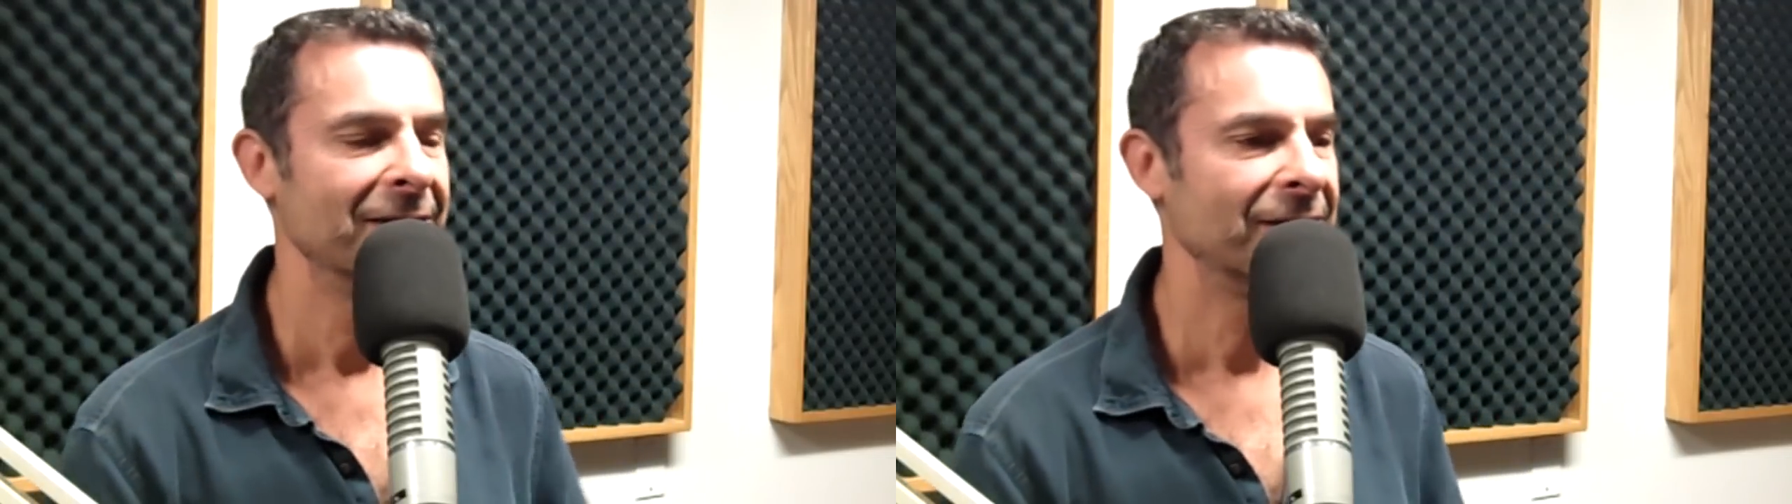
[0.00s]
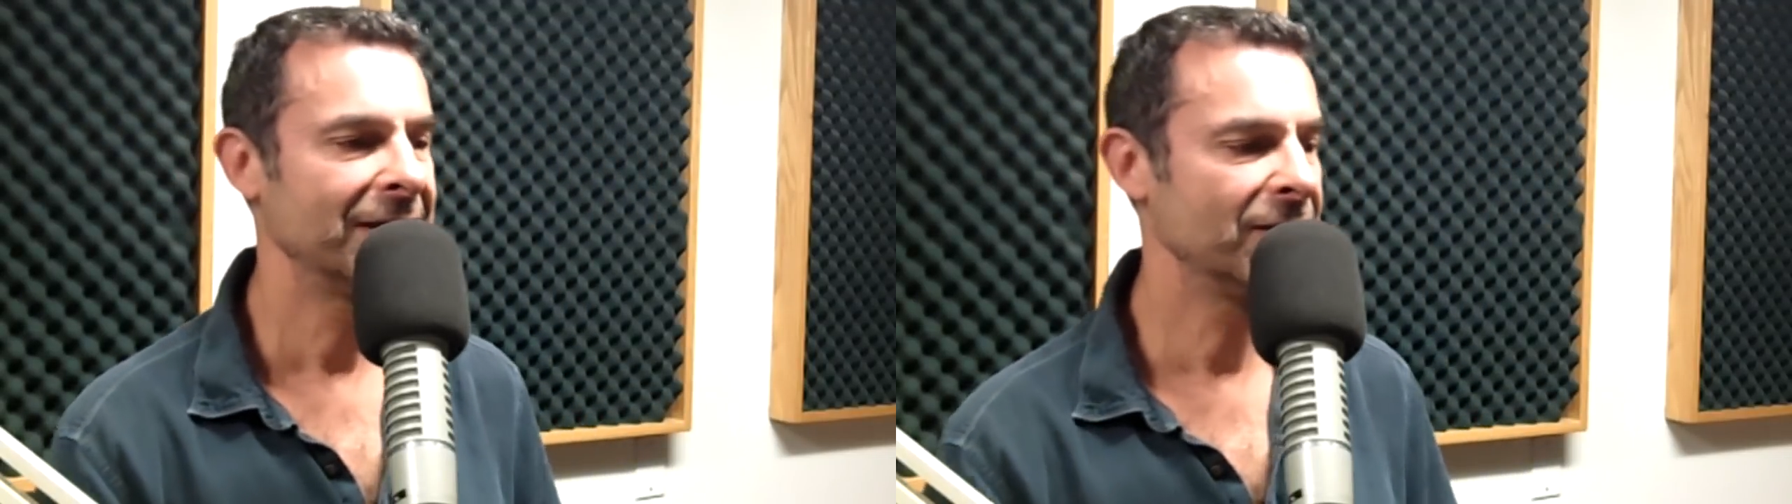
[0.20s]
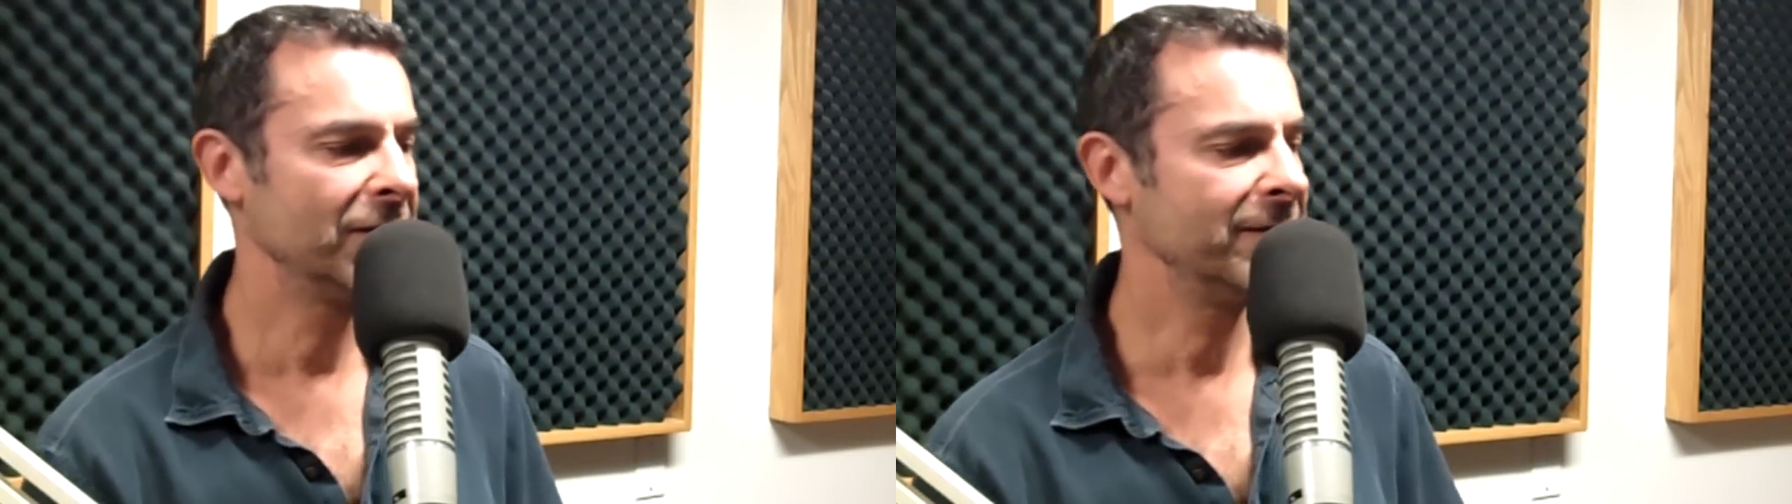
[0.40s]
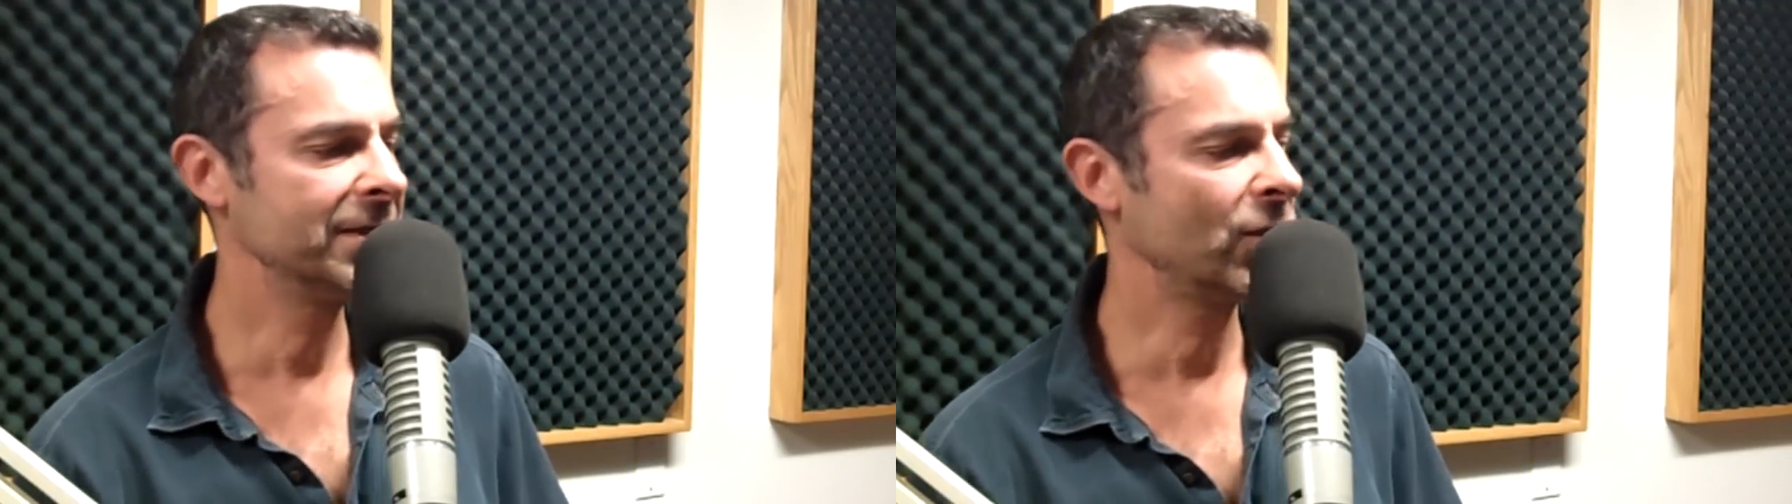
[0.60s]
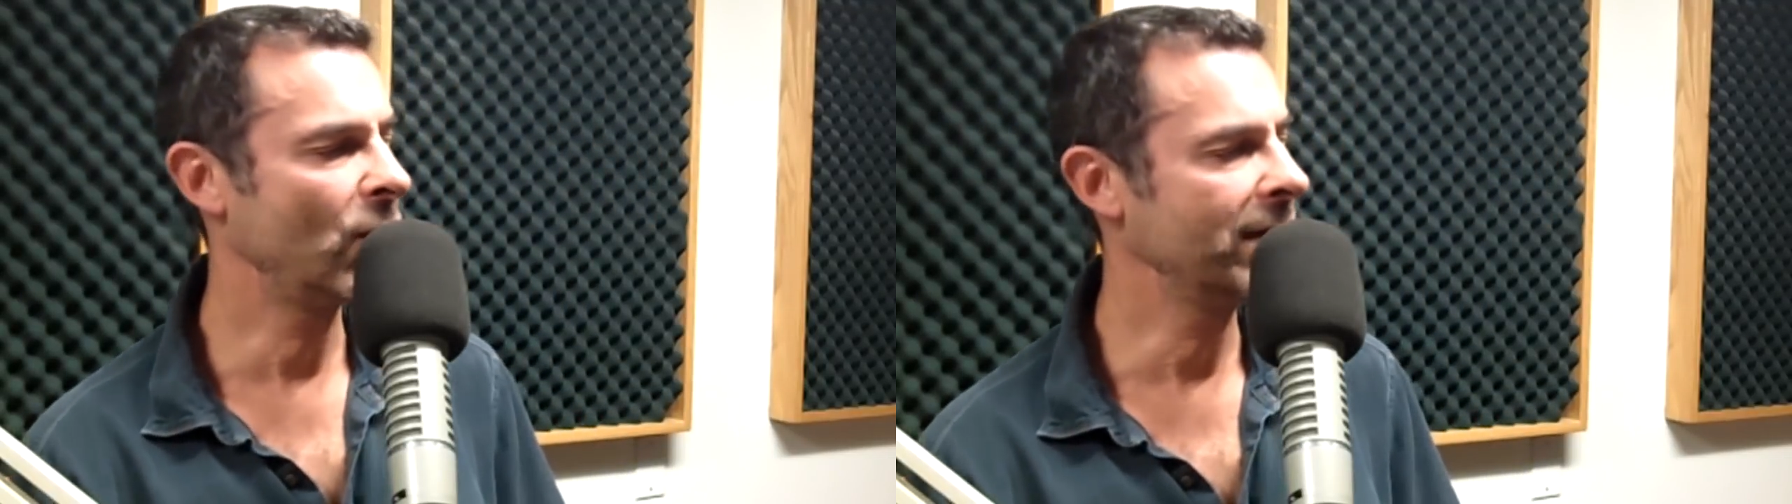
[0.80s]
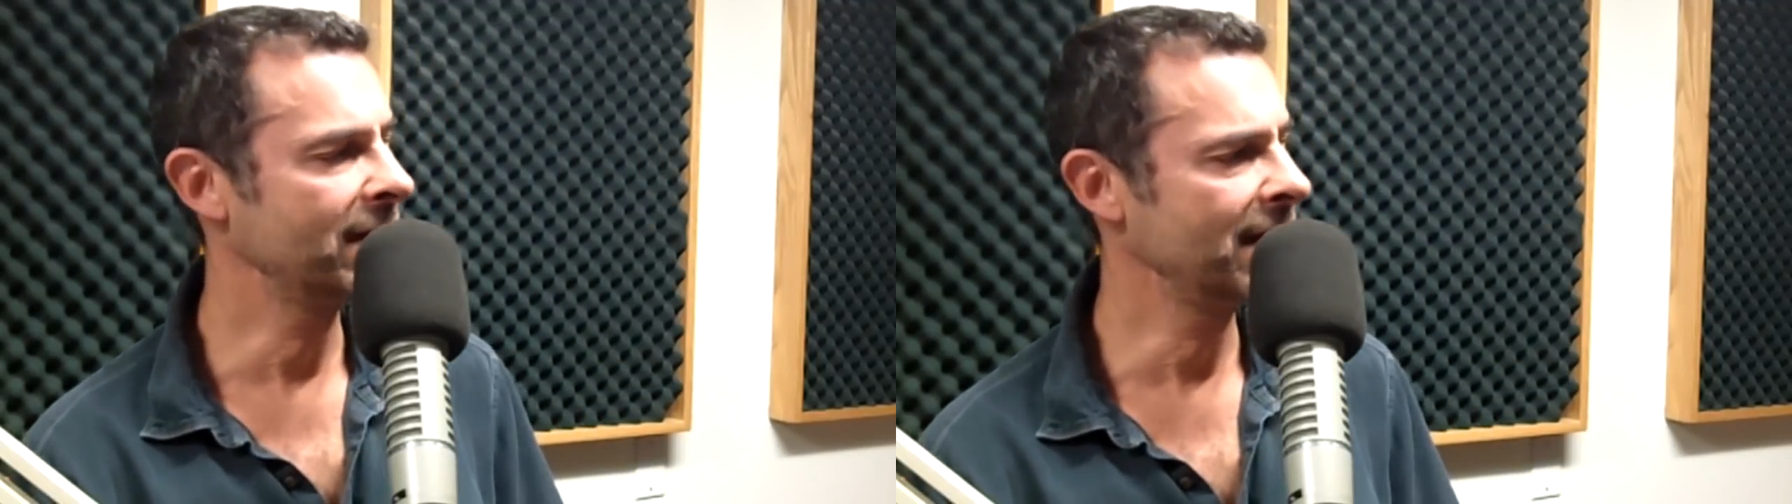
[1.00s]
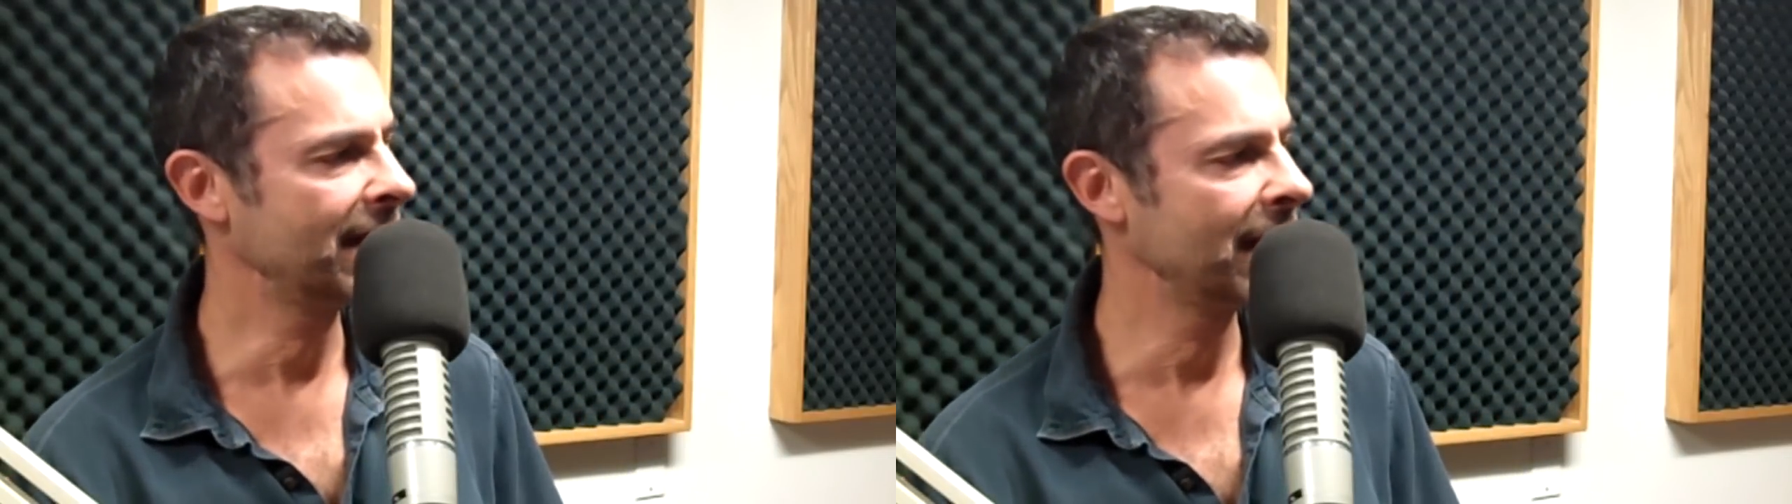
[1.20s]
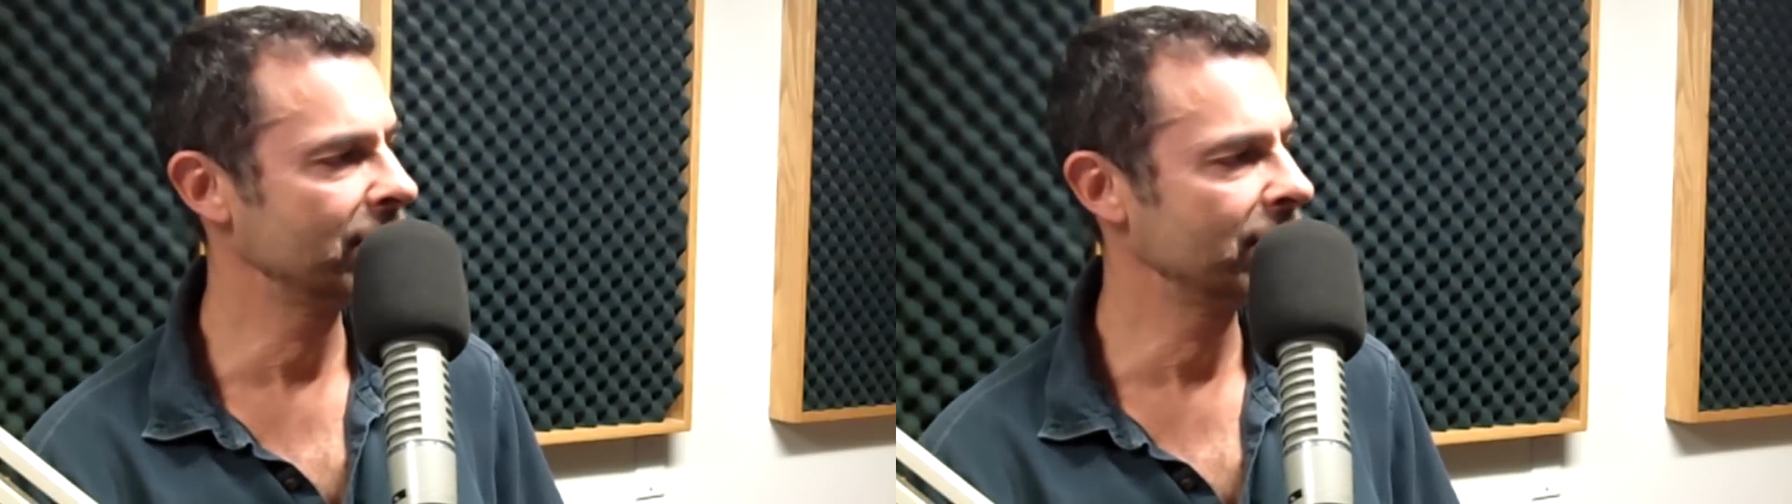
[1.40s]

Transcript: But the room is quite thick.